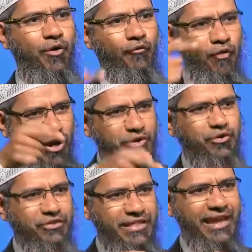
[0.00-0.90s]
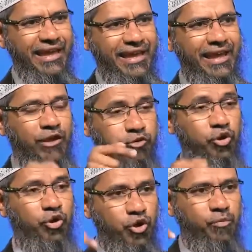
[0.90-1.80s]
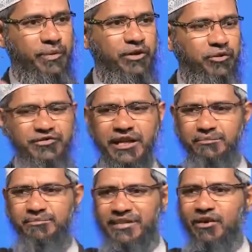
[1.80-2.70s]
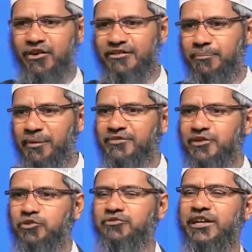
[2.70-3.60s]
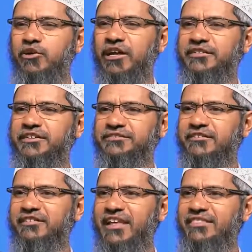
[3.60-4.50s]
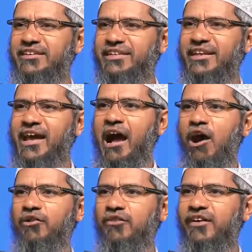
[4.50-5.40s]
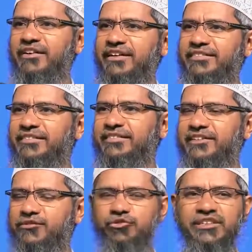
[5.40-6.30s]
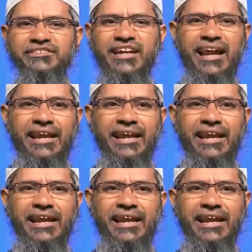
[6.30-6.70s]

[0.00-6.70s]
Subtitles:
What you say, so do you mean to say there was a person who said, okay, this civilization, out of 100 things, these 2 things are